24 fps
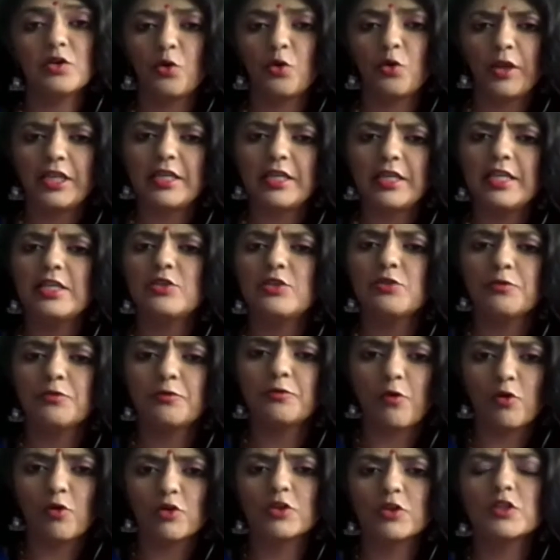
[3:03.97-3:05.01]
There is a growing
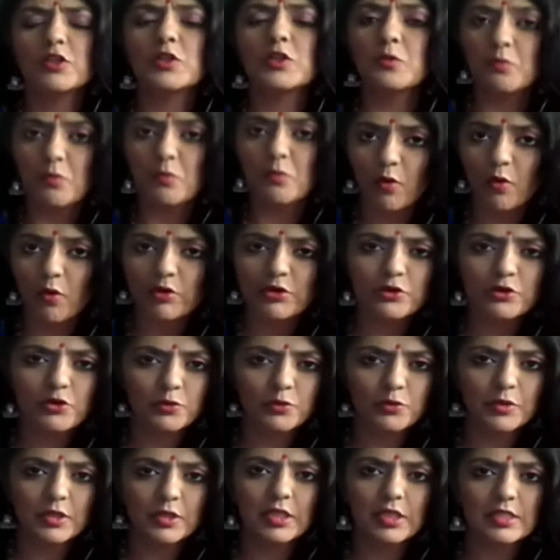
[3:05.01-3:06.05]
need to focus
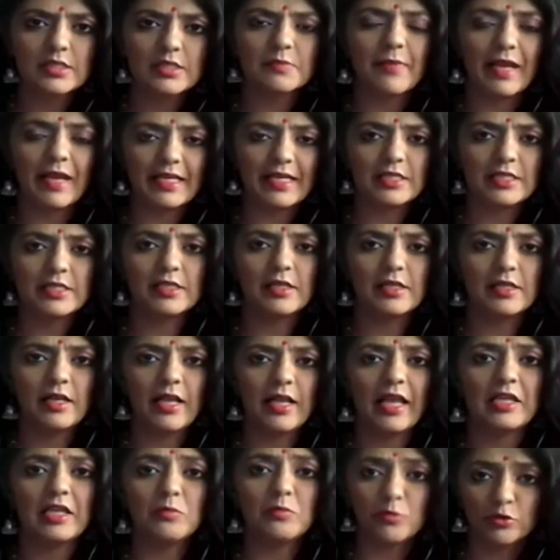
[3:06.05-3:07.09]
more towards
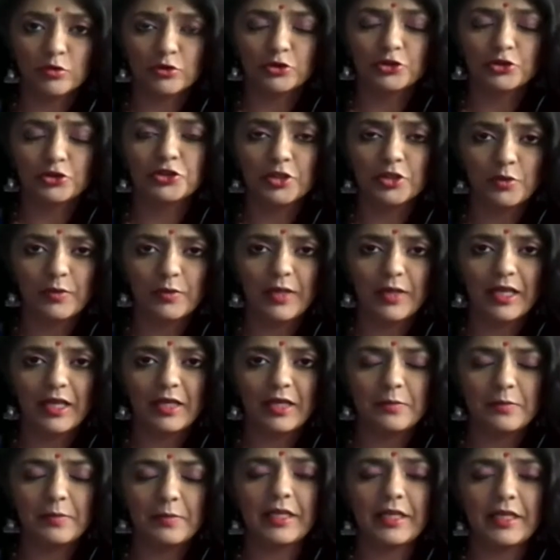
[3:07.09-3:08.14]
mental and
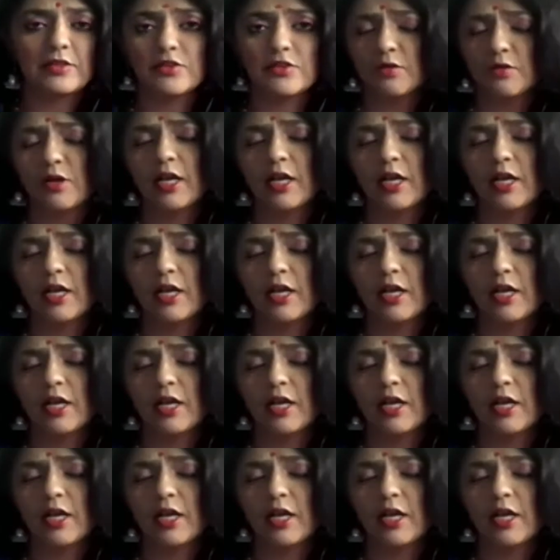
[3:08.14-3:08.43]
emotional well-being.